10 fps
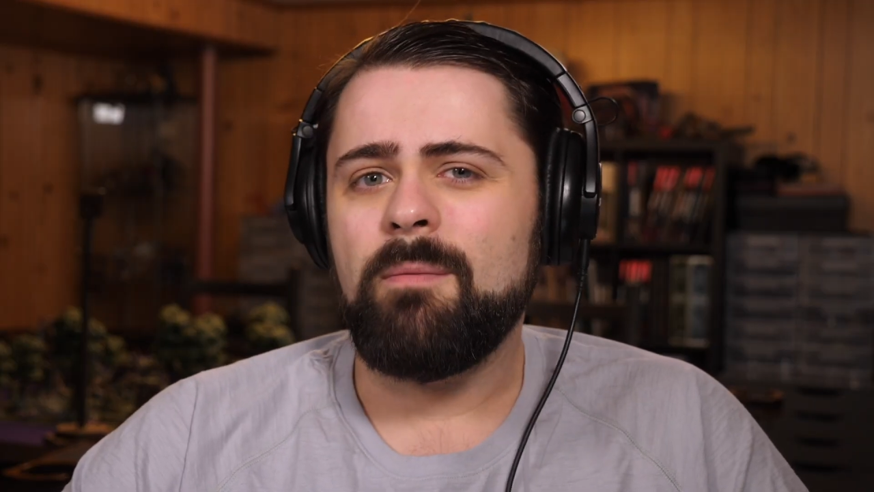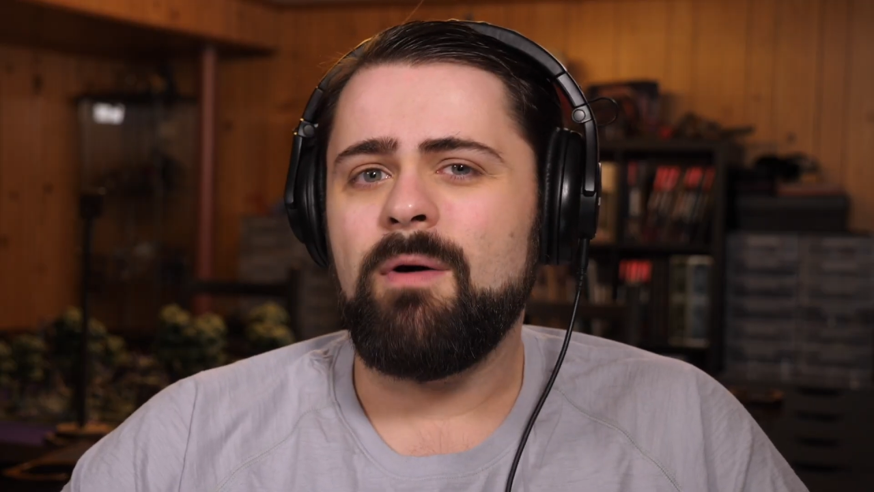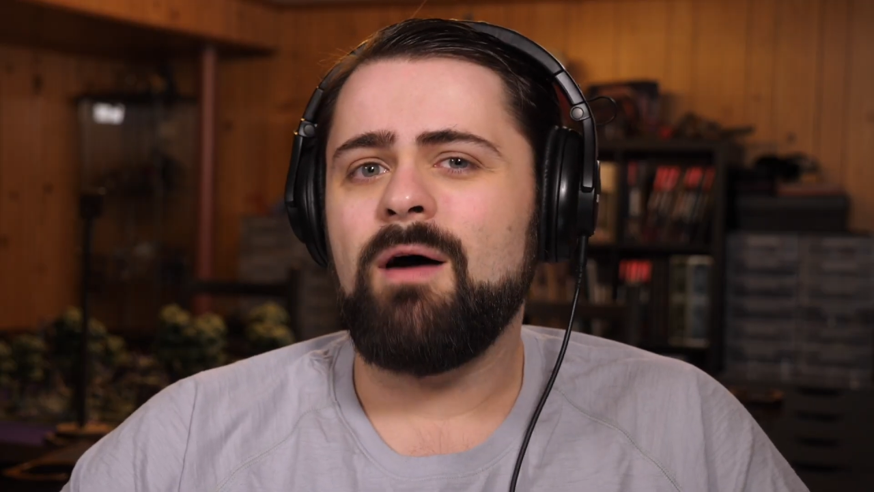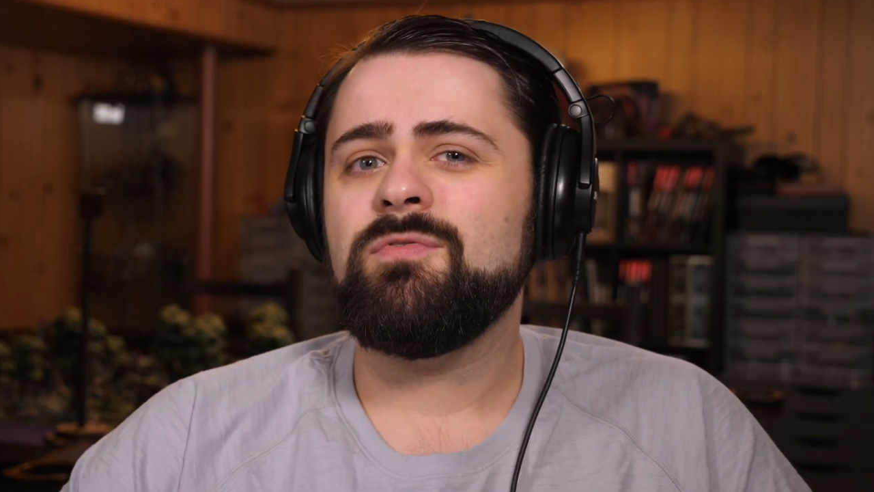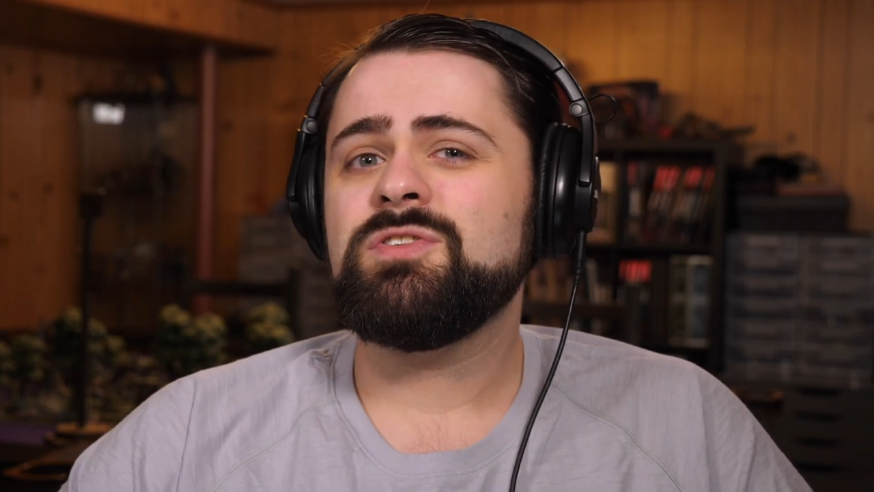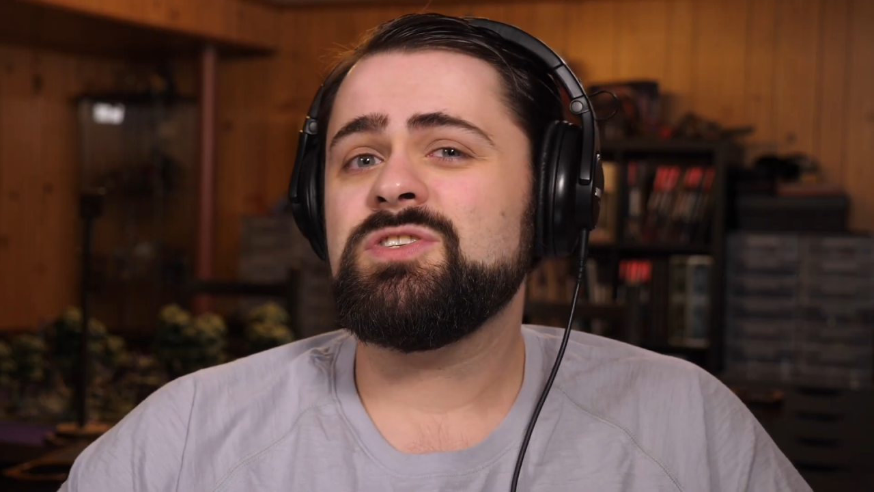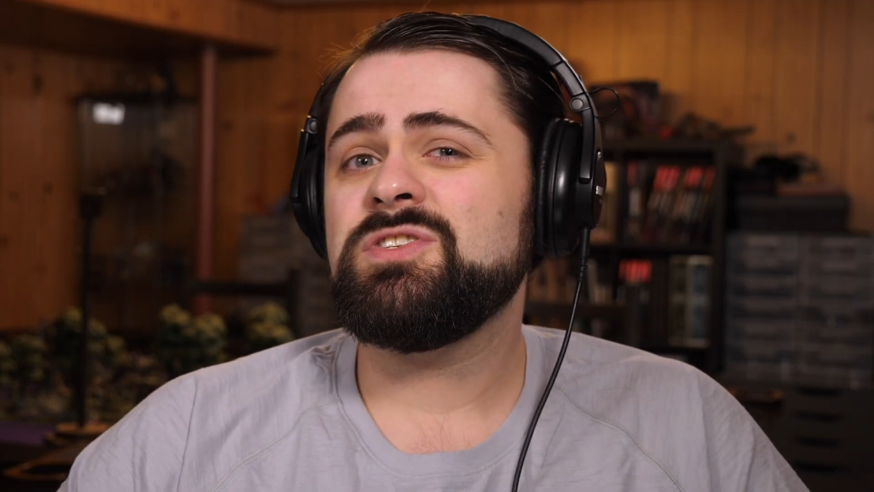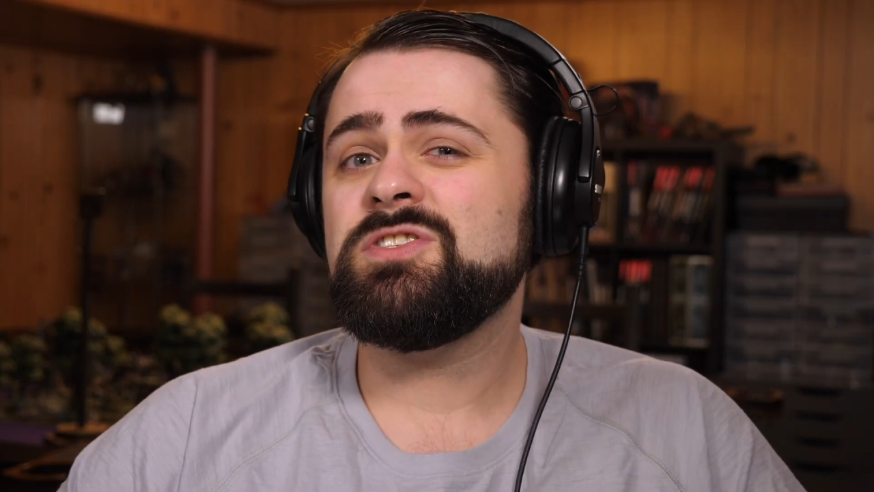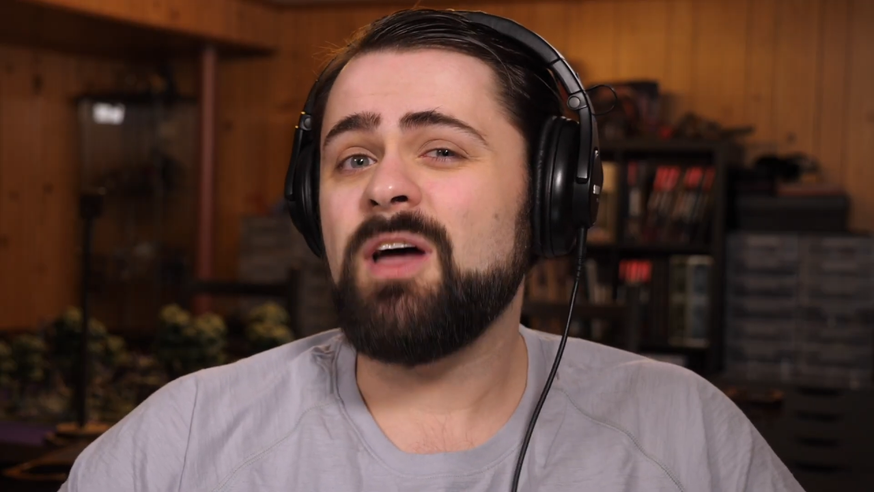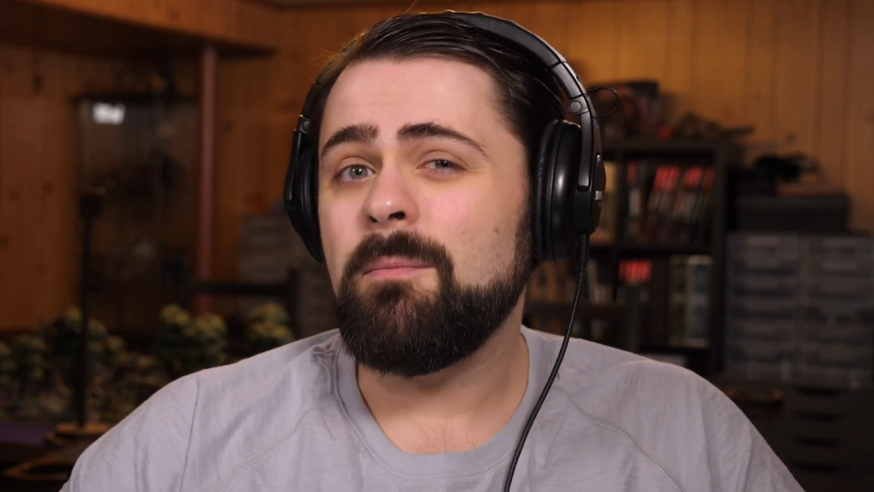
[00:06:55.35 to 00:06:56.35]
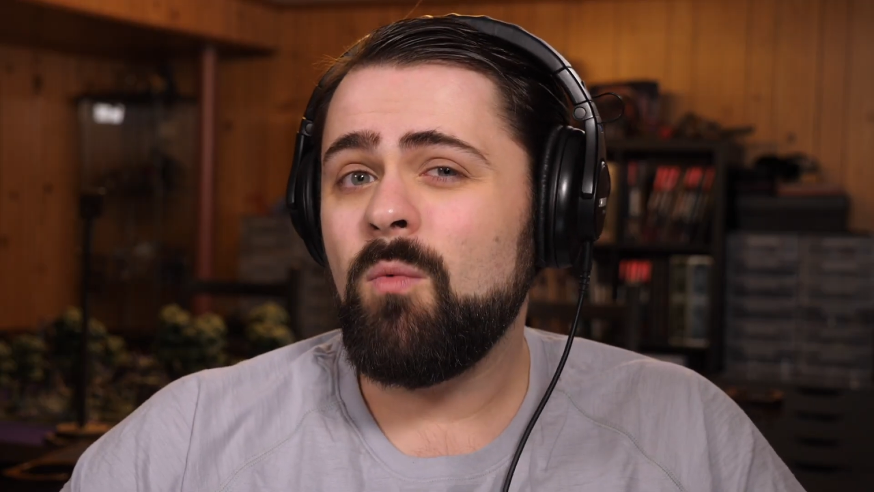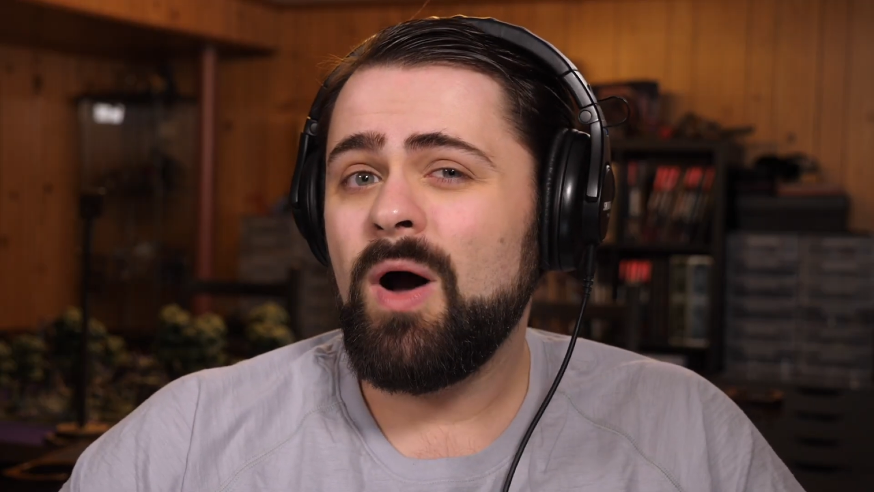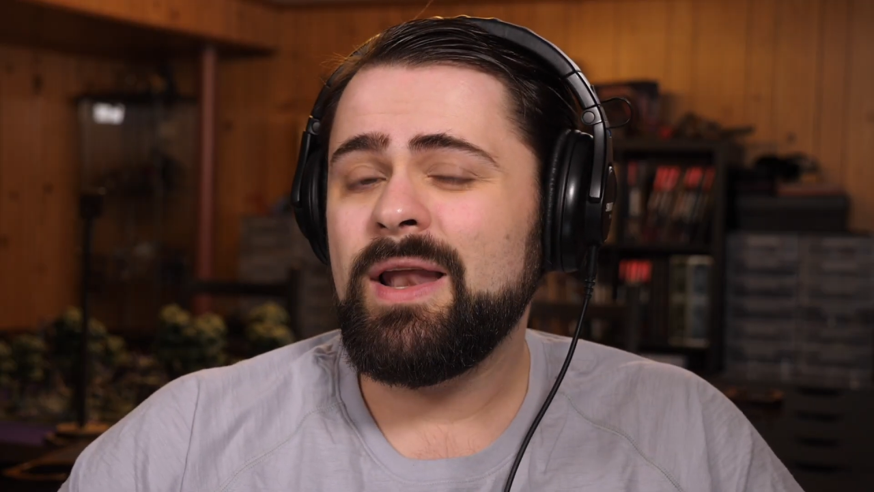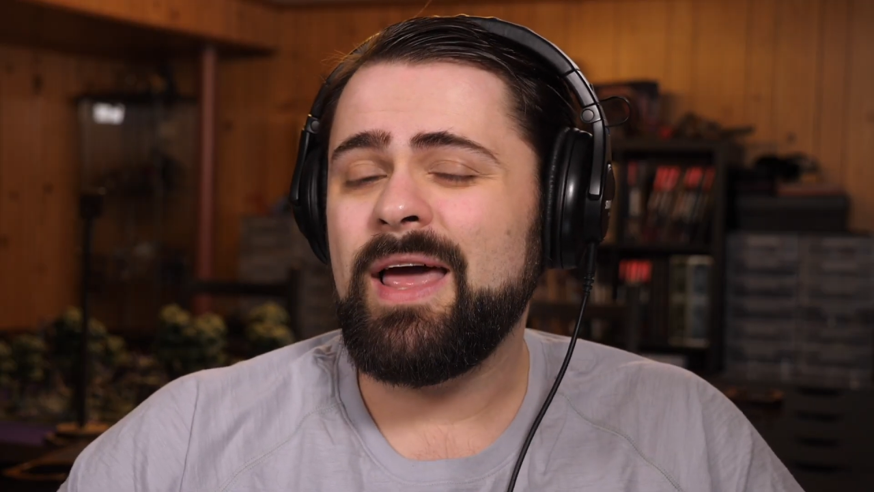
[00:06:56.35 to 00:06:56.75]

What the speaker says: off somewhat